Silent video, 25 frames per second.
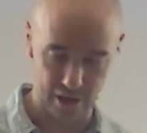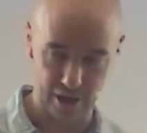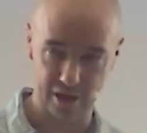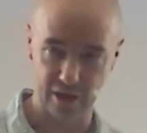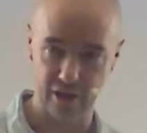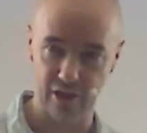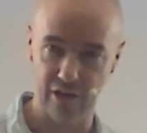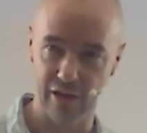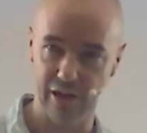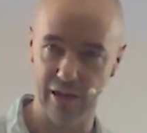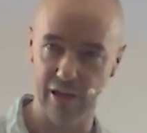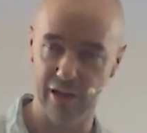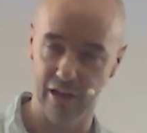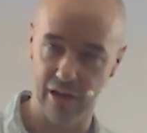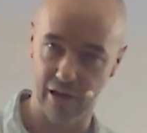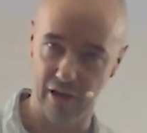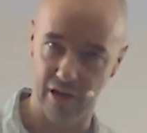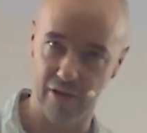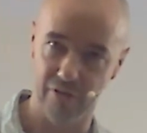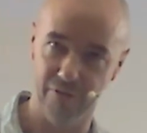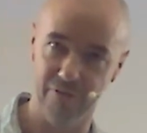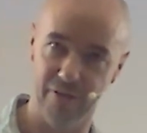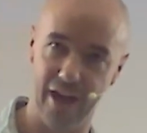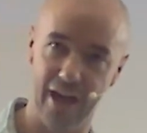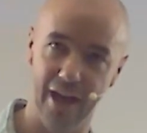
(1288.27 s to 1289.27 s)
I can't
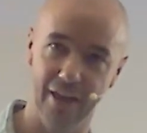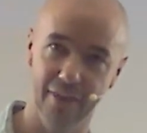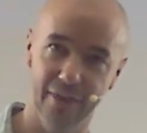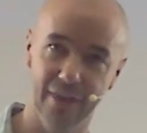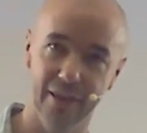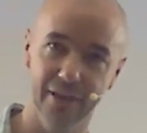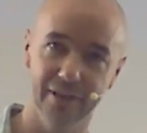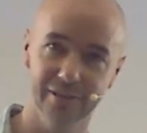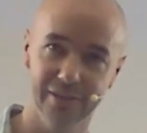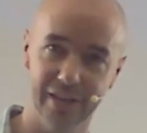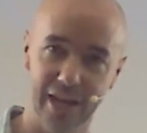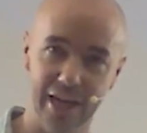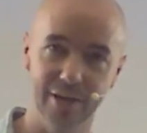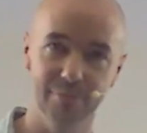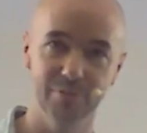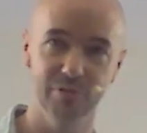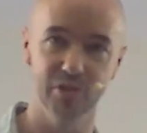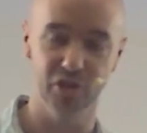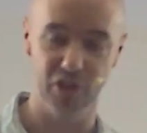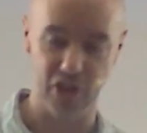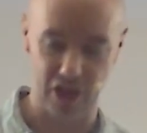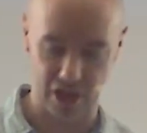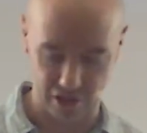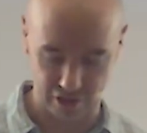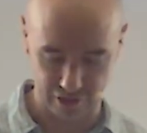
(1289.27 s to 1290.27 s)
laugh at the
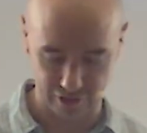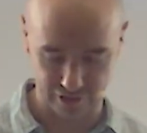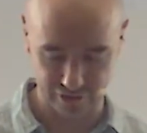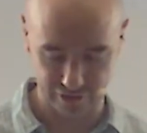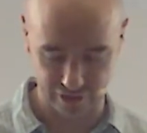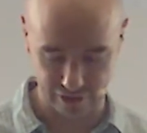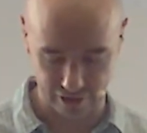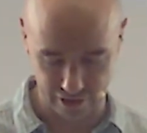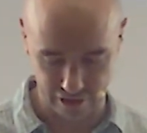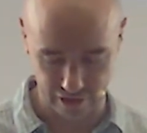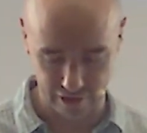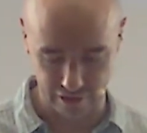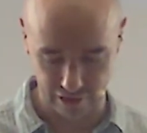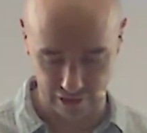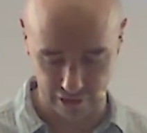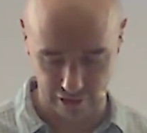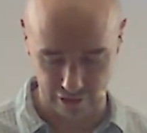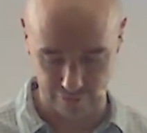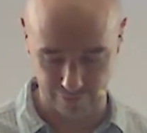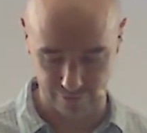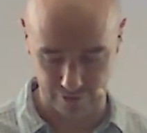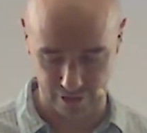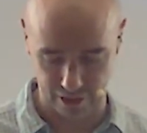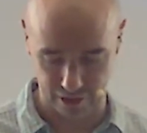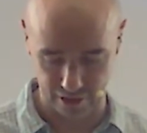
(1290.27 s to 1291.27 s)
same jokes that you
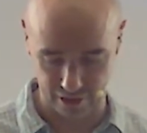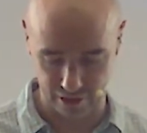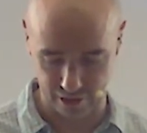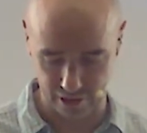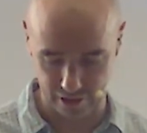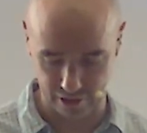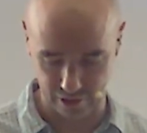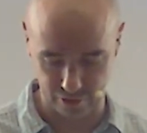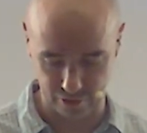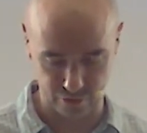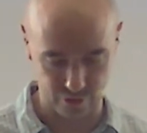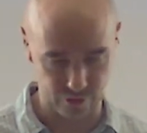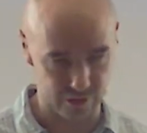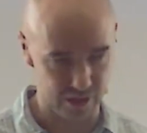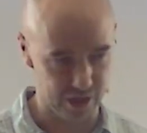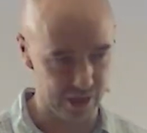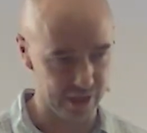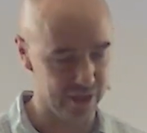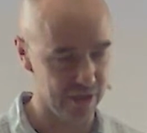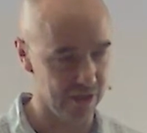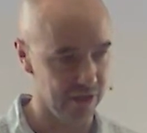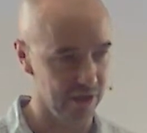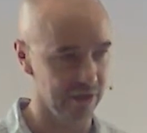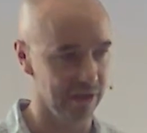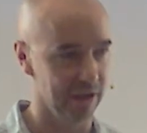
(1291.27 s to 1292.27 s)
laugh at. Or
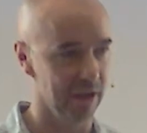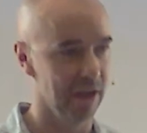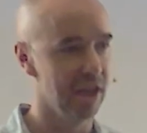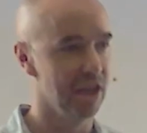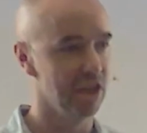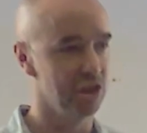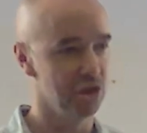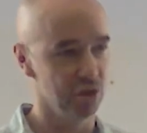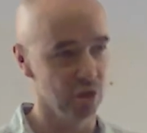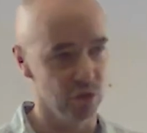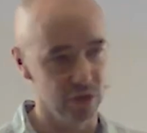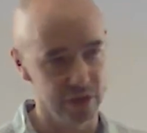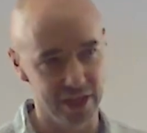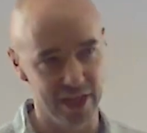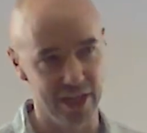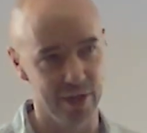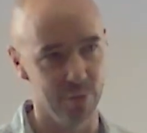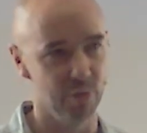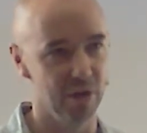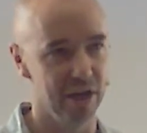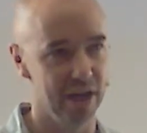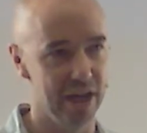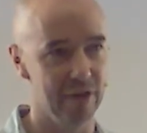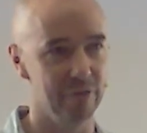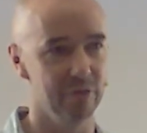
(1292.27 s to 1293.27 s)
I can't join
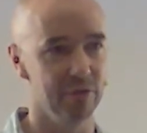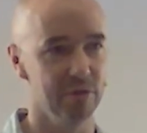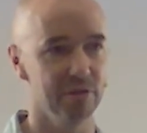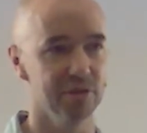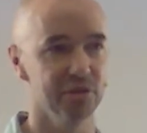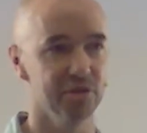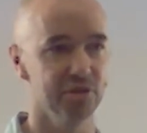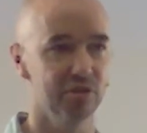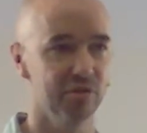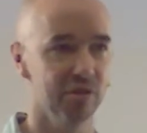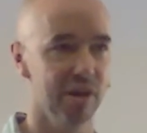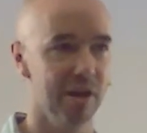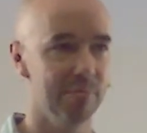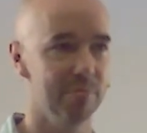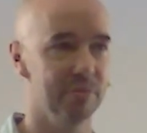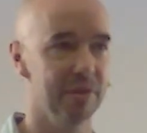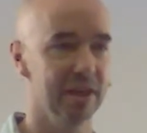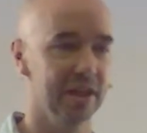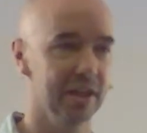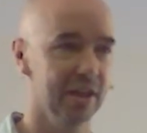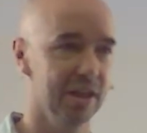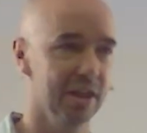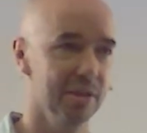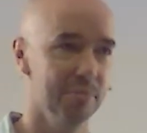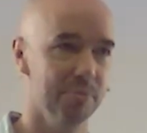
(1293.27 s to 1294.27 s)
in when everyone's
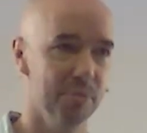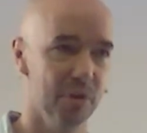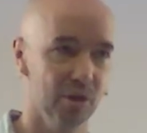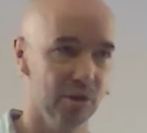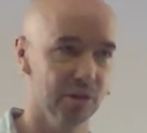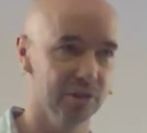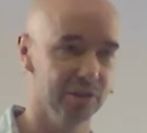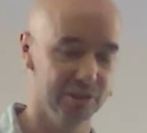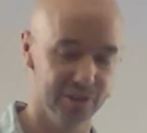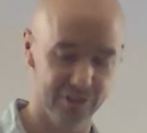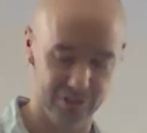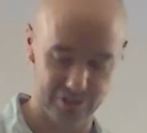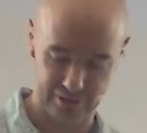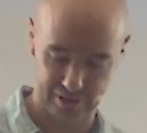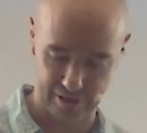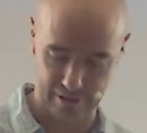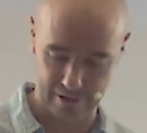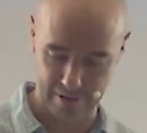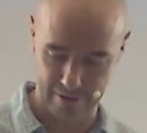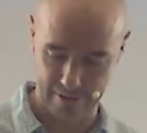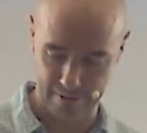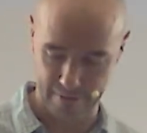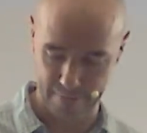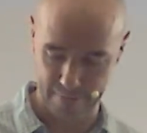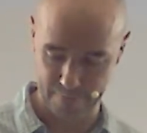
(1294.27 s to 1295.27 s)
grumbling at the boss.
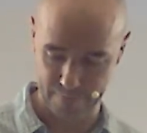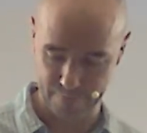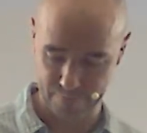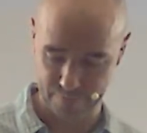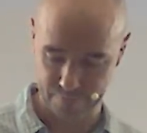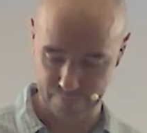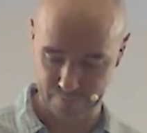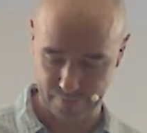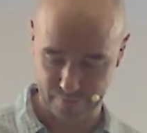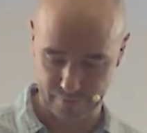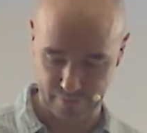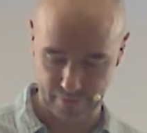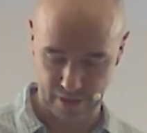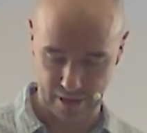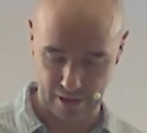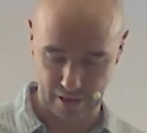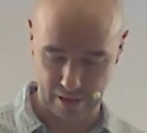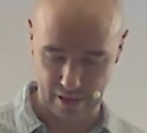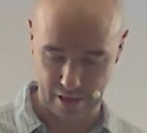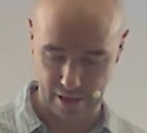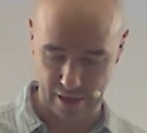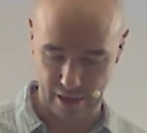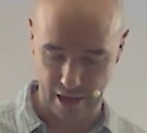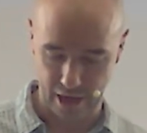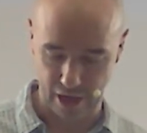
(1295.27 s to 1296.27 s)

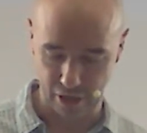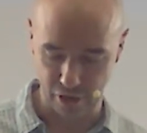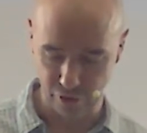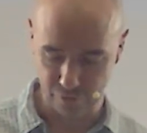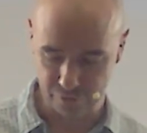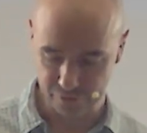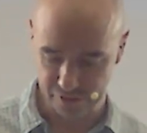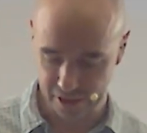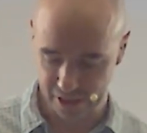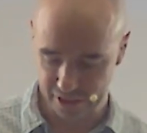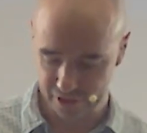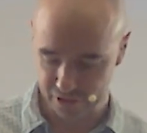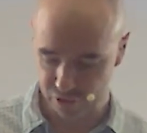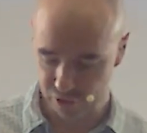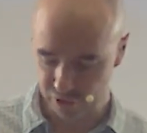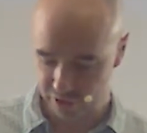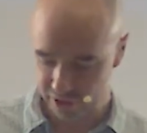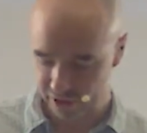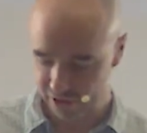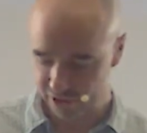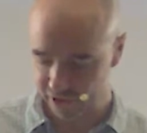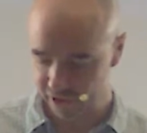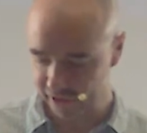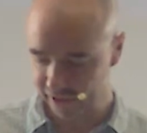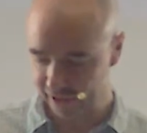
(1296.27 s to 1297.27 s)
And often it's not
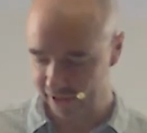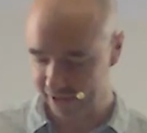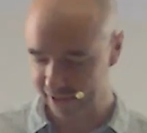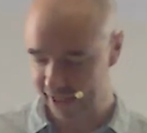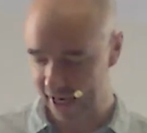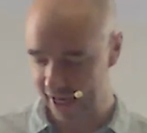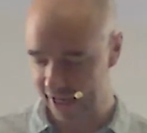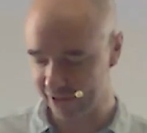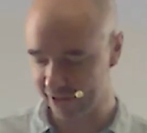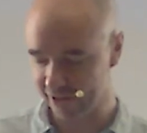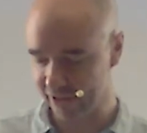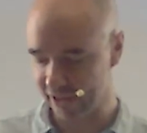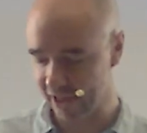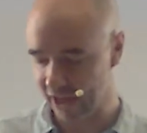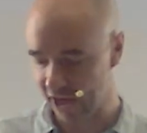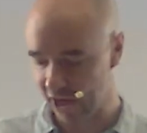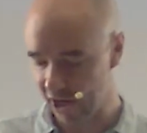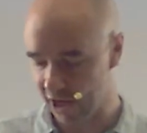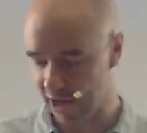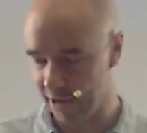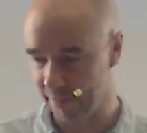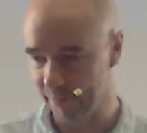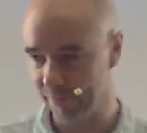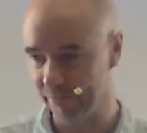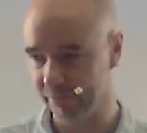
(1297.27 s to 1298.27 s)
until the test
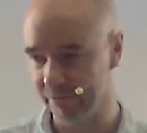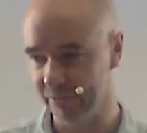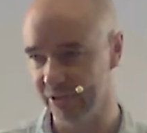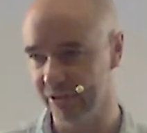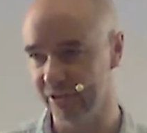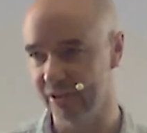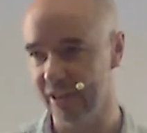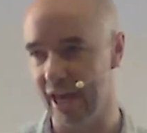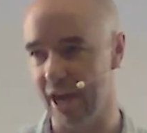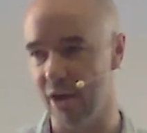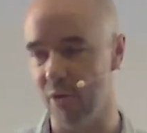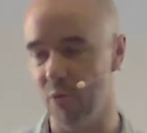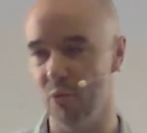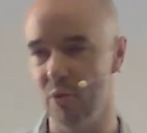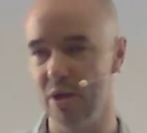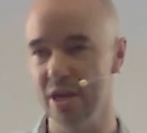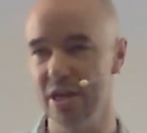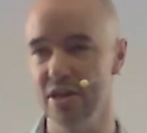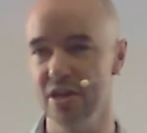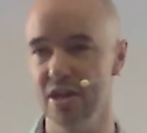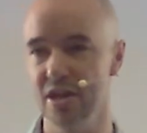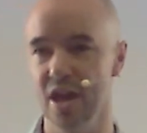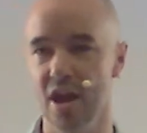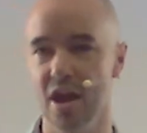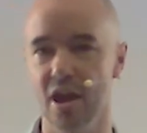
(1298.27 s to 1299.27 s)
comes that
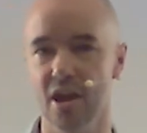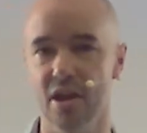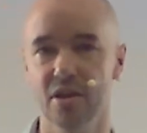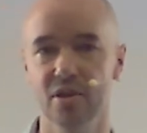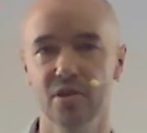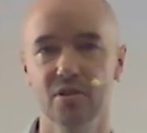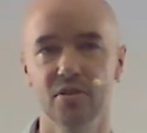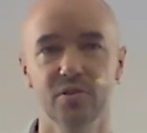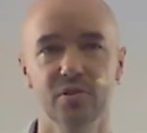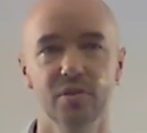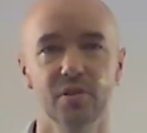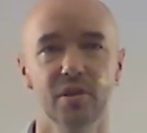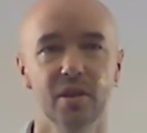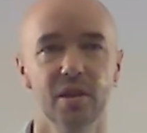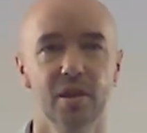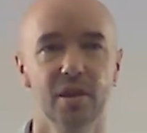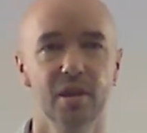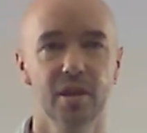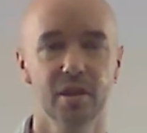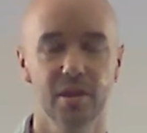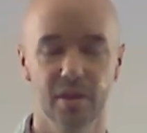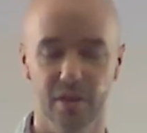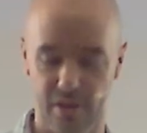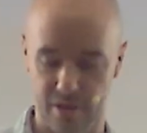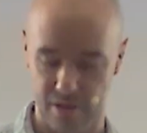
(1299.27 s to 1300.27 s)
we know
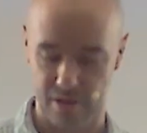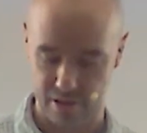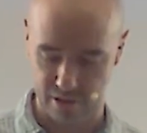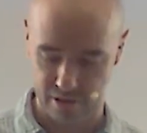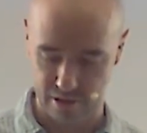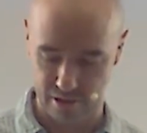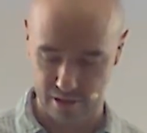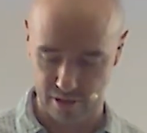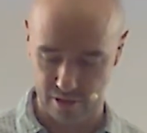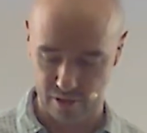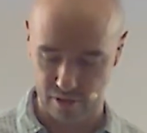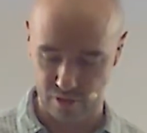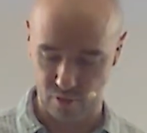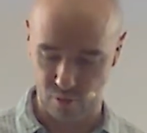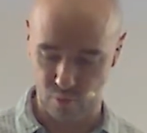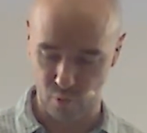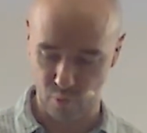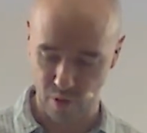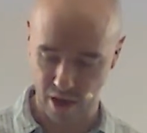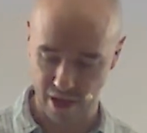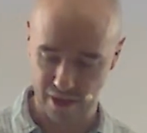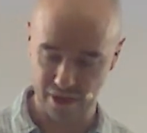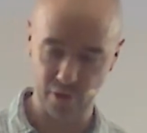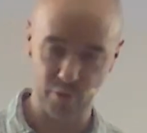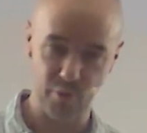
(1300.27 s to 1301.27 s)

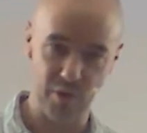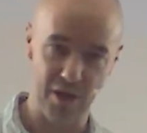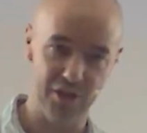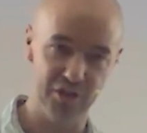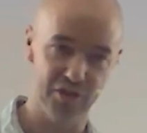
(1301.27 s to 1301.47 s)
whether